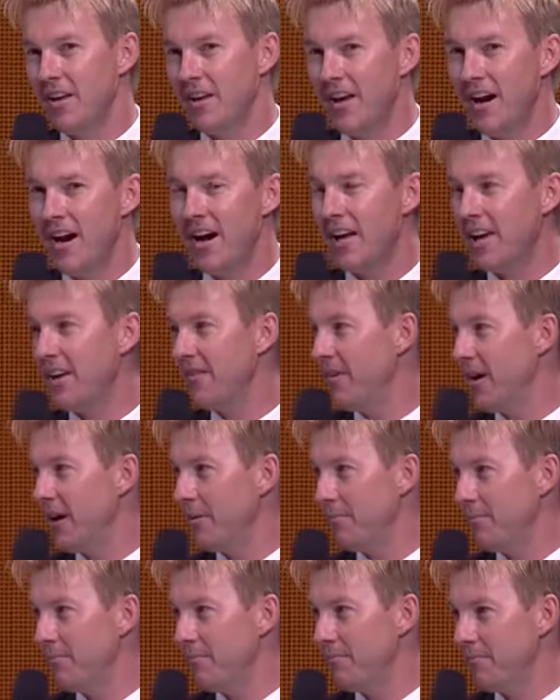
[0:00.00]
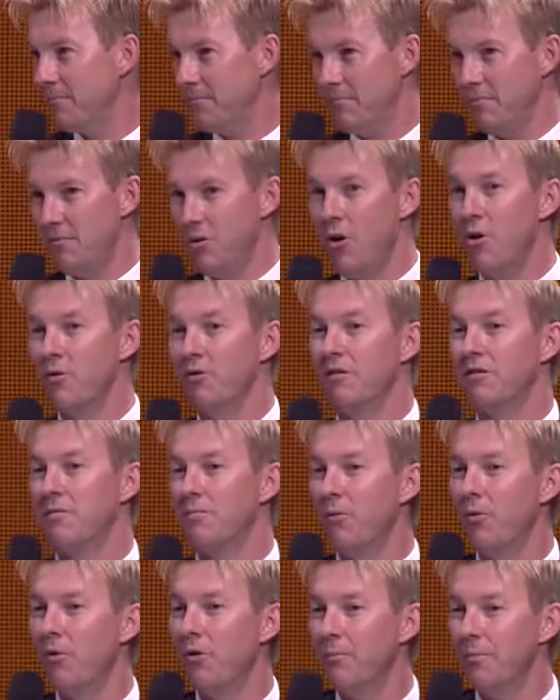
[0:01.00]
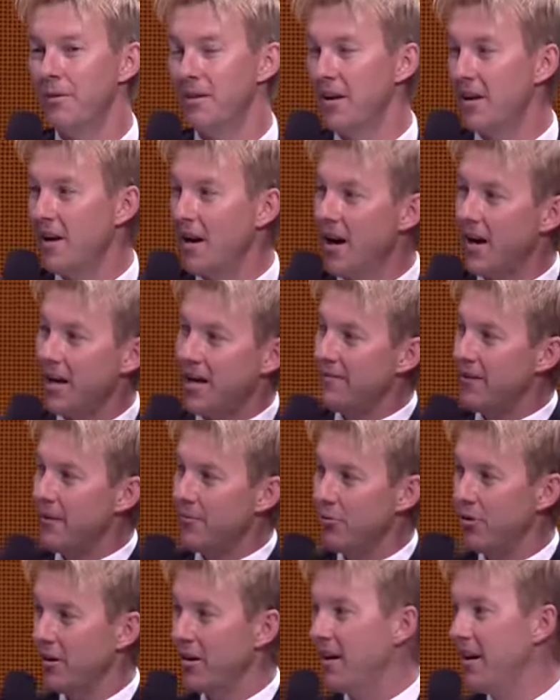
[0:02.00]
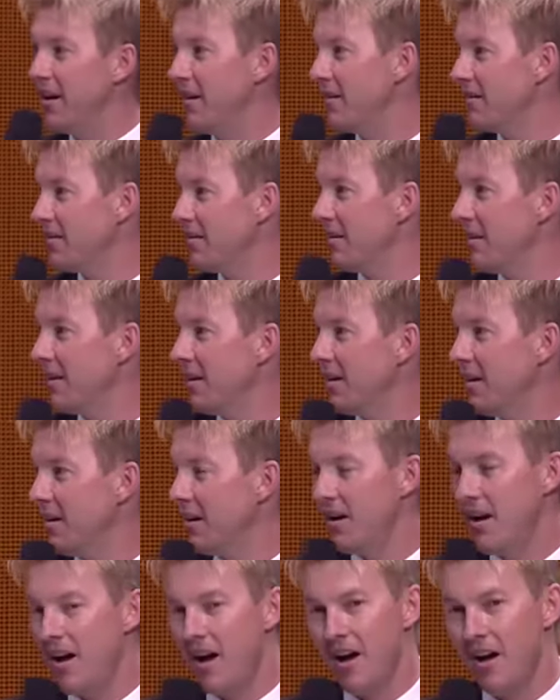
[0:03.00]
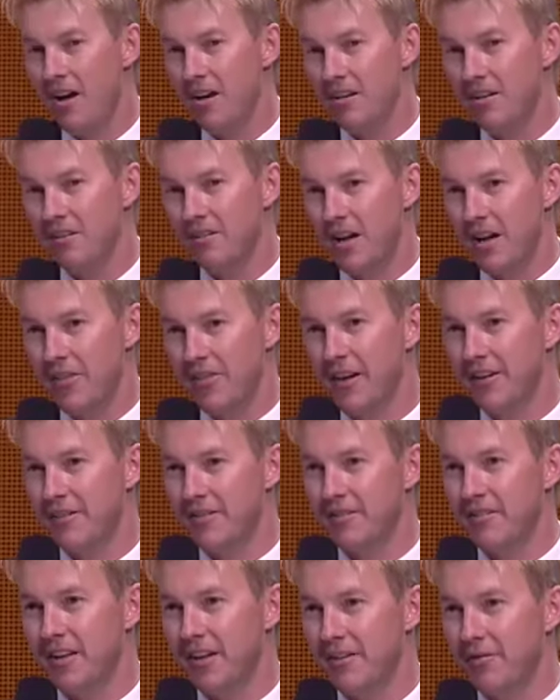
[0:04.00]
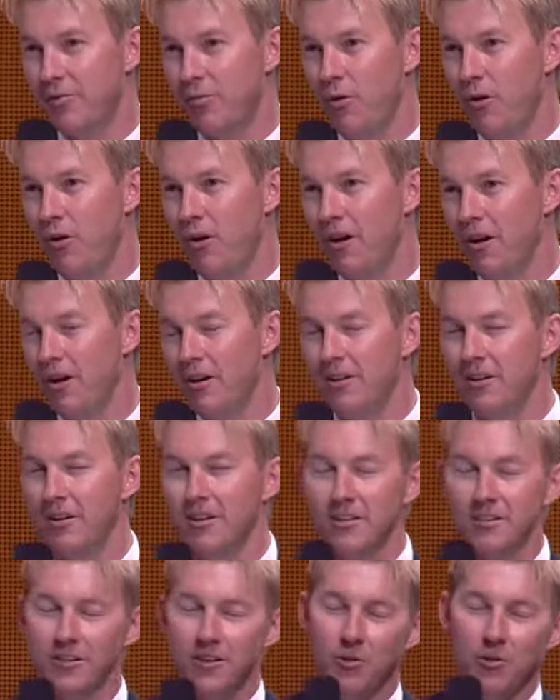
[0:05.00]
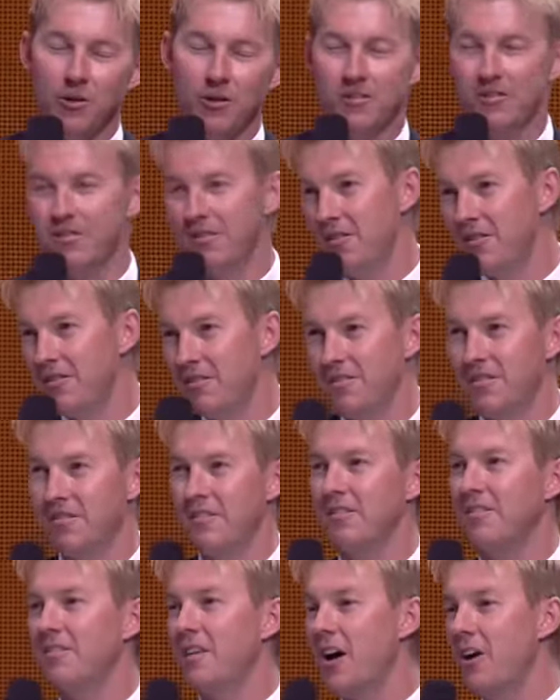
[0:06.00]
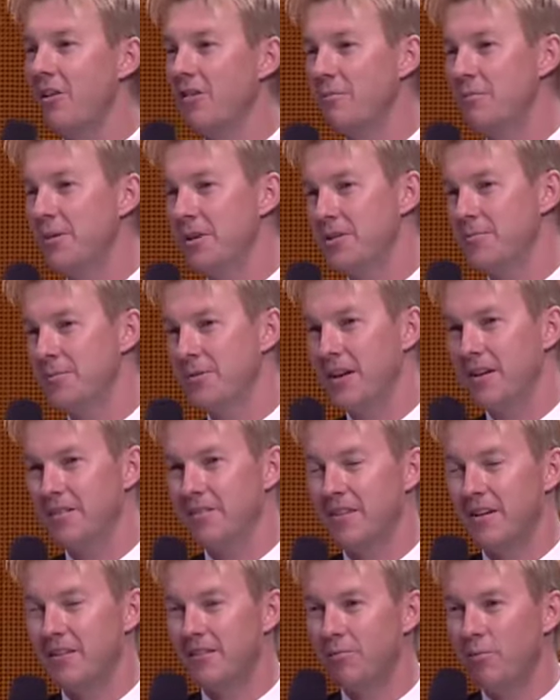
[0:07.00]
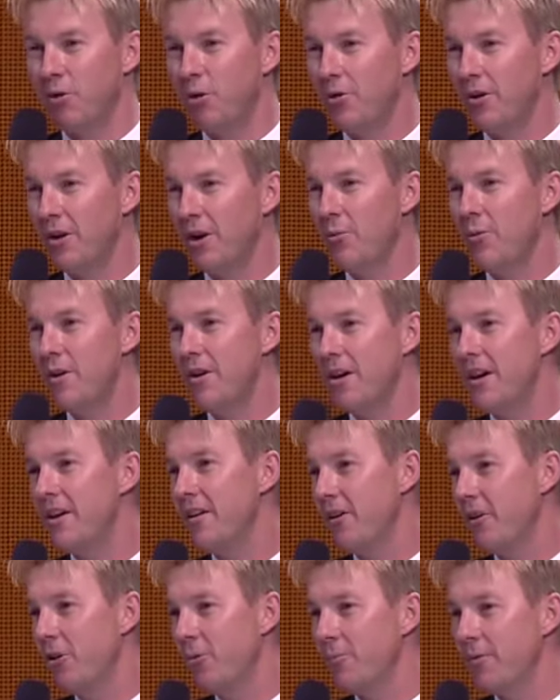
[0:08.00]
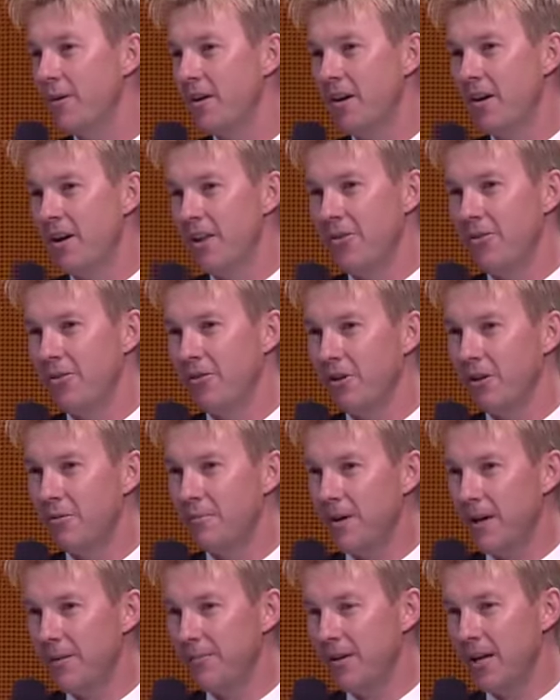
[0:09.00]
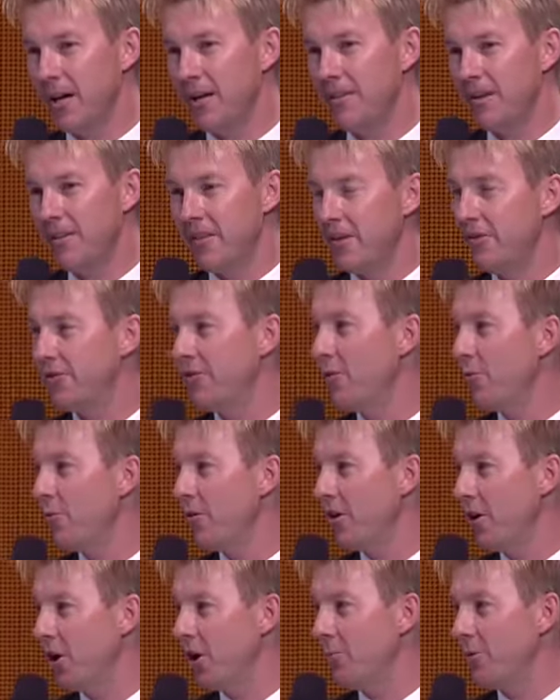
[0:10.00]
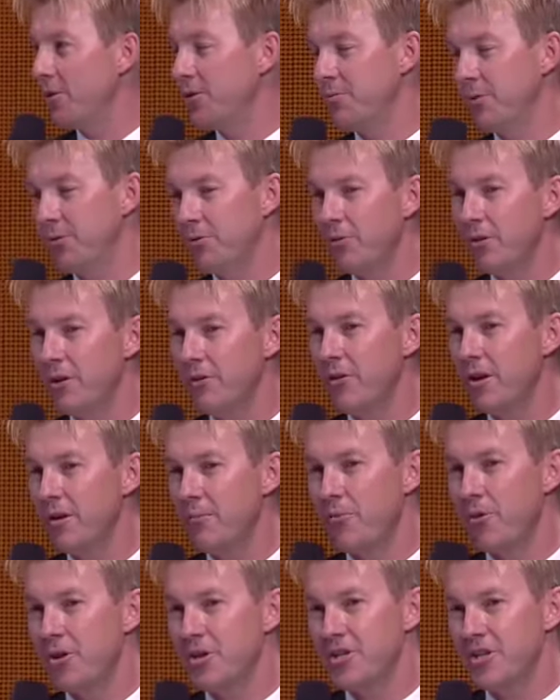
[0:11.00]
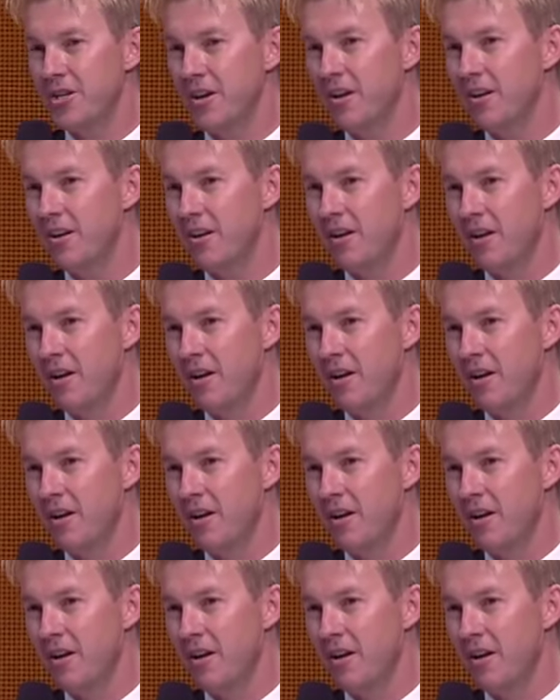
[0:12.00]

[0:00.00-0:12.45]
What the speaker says: can't give up on sport, but you can't give up on the kids. And that's why I don't want to use this as a sales pitch, but that's why we need help. There are a lot of people out there that do want to help, which we really, really appreciate.